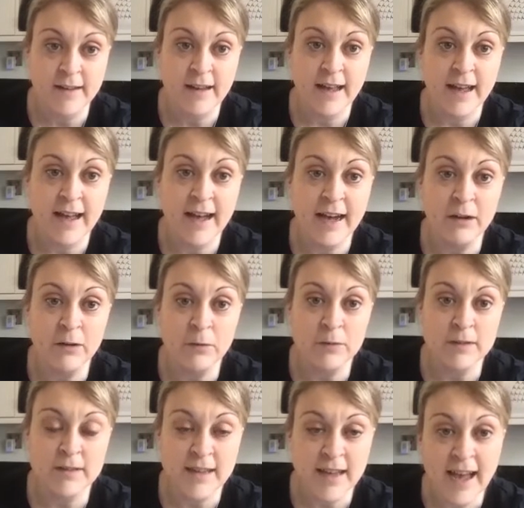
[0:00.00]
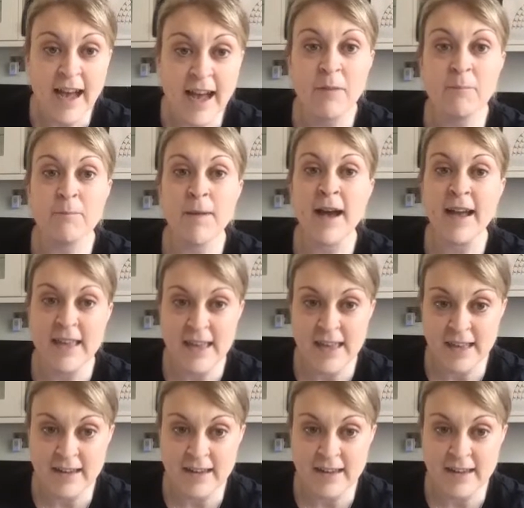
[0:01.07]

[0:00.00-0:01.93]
Out and back in.